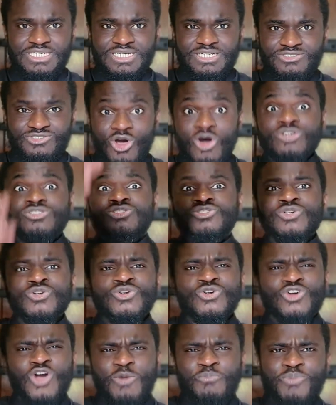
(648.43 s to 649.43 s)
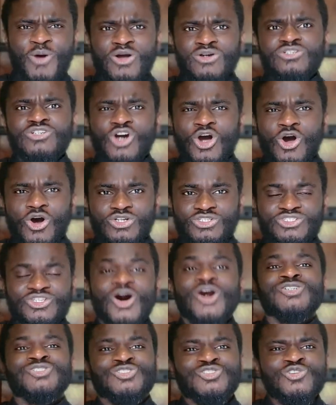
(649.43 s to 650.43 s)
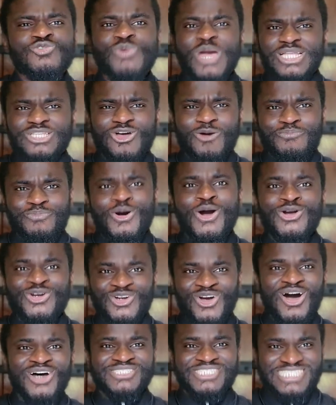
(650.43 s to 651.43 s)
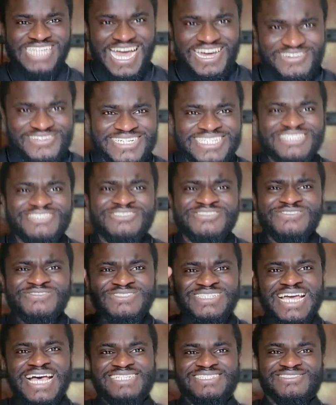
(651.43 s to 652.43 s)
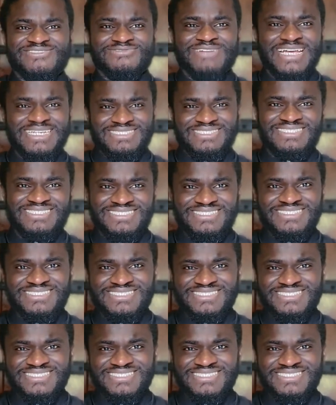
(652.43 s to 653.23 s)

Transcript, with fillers: Those who look upon God, those who wait upon God shall renew their strength.